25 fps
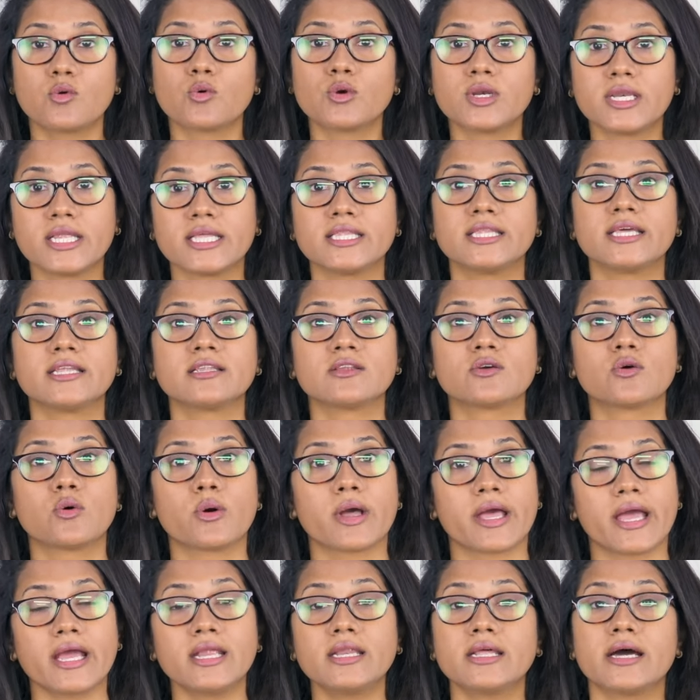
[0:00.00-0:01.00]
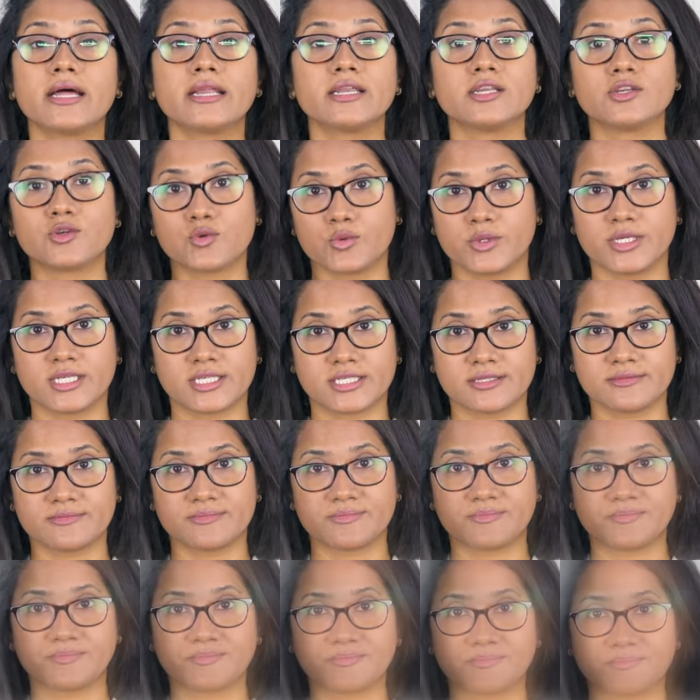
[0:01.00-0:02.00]
only then go ahead and do
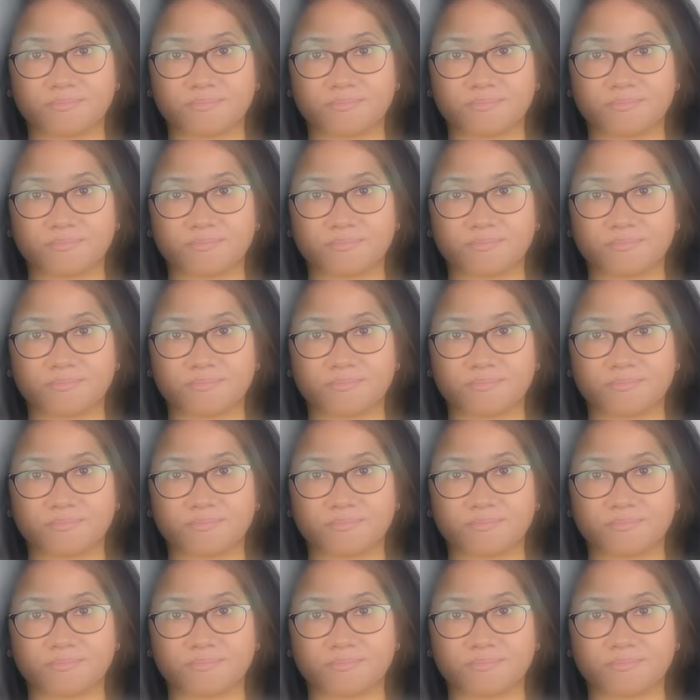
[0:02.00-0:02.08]
it.